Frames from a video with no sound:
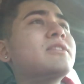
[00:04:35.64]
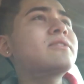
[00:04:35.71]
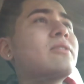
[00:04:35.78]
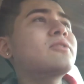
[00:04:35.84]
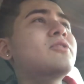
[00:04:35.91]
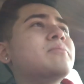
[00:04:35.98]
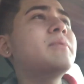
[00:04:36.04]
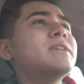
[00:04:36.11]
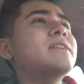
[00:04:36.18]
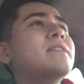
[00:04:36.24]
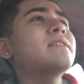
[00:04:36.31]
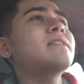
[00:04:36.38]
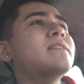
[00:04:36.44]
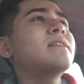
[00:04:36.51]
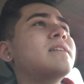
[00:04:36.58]
and social
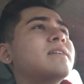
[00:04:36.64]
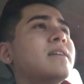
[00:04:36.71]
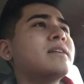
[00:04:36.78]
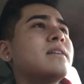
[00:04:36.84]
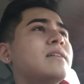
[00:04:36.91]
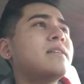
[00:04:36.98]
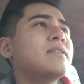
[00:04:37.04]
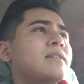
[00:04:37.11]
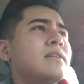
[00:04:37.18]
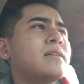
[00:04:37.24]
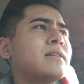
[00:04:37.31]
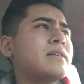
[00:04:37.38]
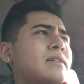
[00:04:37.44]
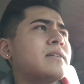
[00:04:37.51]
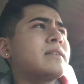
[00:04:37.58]
media,
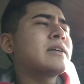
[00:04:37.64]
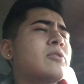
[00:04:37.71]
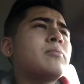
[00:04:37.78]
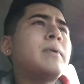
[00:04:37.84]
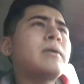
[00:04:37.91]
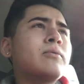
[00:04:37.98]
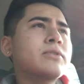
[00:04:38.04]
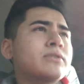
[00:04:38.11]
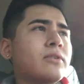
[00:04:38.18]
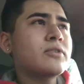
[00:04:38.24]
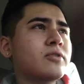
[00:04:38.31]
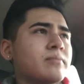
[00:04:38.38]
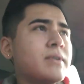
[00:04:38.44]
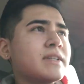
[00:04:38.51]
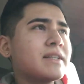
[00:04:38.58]
think about what
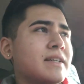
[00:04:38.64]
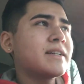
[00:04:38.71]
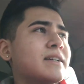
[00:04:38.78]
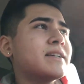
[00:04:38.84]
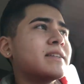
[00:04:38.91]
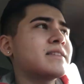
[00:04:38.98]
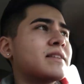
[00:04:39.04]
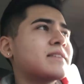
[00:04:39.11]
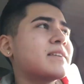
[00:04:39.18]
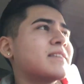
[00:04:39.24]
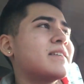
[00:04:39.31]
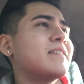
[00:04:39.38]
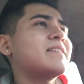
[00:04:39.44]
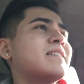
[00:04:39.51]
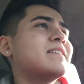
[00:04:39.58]
social media is.
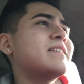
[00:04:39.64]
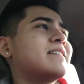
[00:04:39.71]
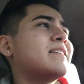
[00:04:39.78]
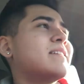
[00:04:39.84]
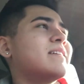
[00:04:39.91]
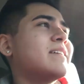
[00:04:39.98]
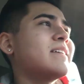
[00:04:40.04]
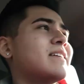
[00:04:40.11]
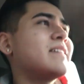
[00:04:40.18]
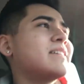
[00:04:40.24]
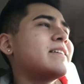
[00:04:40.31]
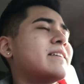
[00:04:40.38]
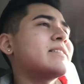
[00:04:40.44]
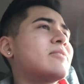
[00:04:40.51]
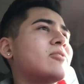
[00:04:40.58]

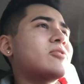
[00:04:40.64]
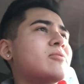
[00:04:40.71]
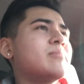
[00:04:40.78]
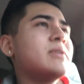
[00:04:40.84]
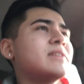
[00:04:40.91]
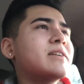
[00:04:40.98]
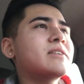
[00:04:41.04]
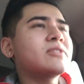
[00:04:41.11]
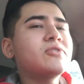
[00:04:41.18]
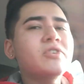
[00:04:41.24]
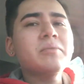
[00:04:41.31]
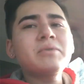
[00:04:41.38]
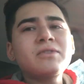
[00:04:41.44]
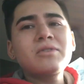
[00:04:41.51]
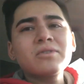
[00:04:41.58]
Social media
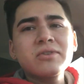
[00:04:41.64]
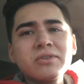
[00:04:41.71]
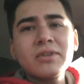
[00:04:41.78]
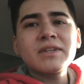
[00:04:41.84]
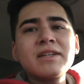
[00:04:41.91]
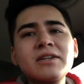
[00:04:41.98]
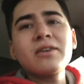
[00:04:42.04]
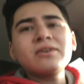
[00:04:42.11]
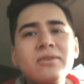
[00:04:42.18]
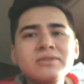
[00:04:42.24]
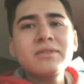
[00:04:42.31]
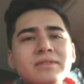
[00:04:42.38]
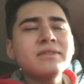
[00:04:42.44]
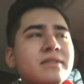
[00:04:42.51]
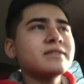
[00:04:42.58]
contributes to your
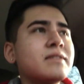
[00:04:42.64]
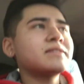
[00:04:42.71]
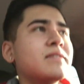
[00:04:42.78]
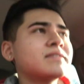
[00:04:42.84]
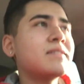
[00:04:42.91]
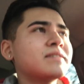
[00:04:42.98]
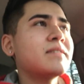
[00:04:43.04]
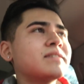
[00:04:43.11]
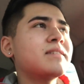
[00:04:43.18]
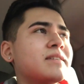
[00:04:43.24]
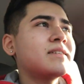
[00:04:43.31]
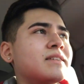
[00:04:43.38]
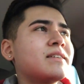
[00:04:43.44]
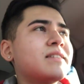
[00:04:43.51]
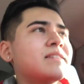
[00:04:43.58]
egos.
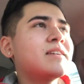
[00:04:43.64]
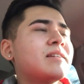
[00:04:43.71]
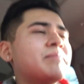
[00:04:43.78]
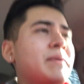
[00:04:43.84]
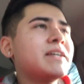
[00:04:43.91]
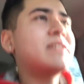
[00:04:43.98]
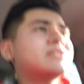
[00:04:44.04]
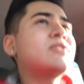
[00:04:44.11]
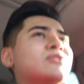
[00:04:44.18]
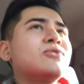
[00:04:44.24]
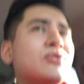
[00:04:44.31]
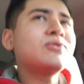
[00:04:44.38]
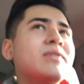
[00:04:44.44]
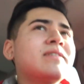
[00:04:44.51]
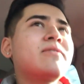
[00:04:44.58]
It makes
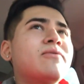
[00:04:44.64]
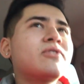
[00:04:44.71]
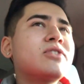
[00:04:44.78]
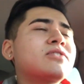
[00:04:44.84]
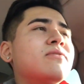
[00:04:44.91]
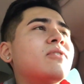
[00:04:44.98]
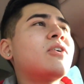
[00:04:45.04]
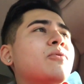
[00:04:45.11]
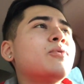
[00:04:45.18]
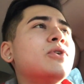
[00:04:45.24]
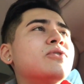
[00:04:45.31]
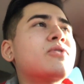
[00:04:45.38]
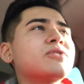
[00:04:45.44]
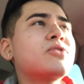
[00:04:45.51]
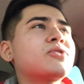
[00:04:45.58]
you, first of all,
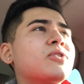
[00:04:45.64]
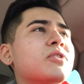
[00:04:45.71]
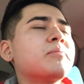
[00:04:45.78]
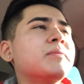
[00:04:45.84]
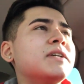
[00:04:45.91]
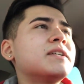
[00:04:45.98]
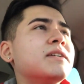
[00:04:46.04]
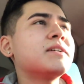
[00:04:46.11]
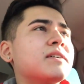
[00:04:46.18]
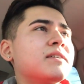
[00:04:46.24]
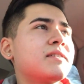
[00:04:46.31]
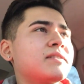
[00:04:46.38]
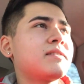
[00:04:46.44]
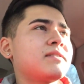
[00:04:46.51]
we don't control the media.